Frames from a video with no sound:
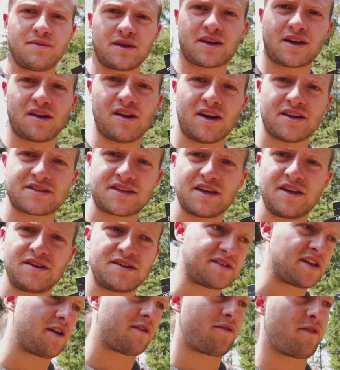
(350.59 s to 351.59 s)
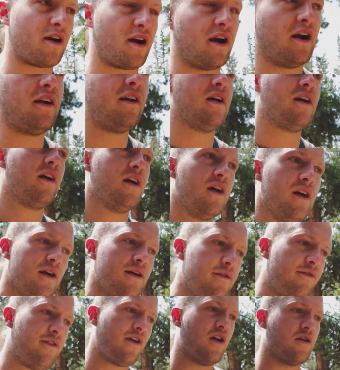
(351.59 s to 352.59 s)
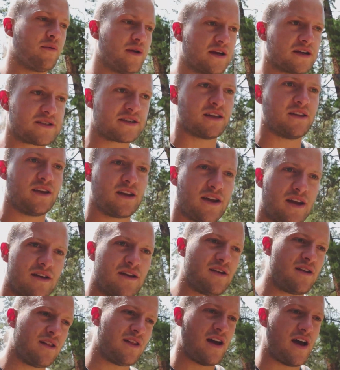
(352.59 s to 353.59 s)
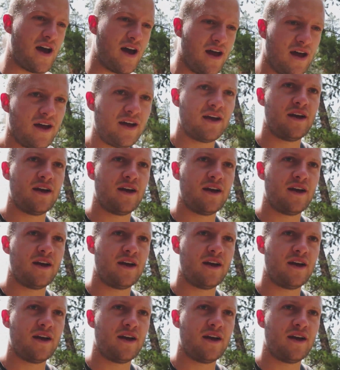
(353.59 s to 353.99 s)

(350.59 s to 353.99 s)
You can also use it for filming so that you can do the